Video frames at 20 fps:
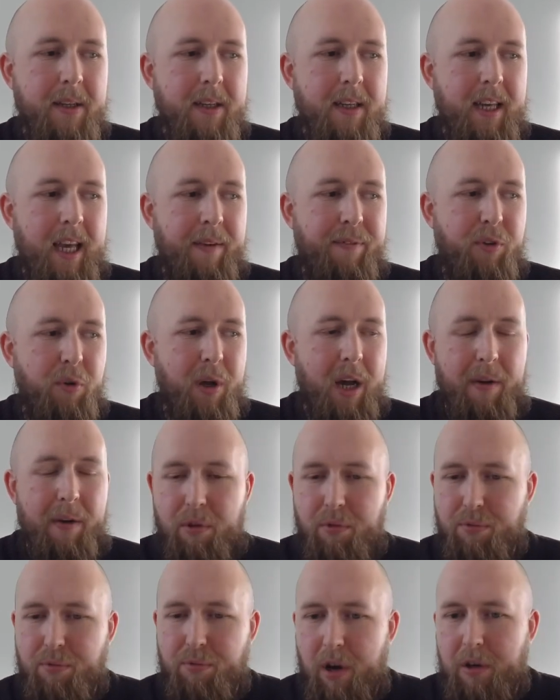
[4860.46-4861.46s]
if you have
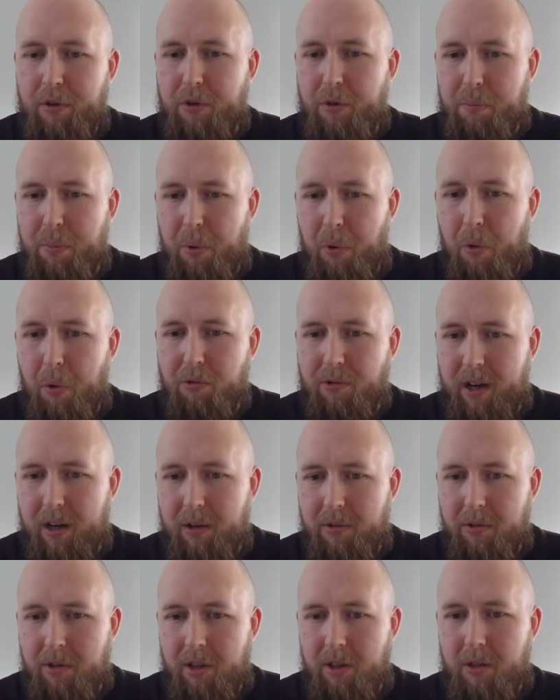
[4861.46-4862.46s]
the right support
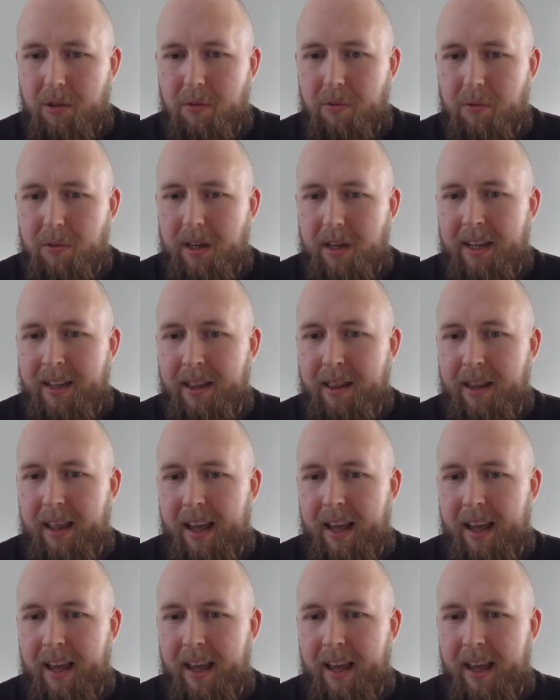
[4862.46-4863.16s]
around you, and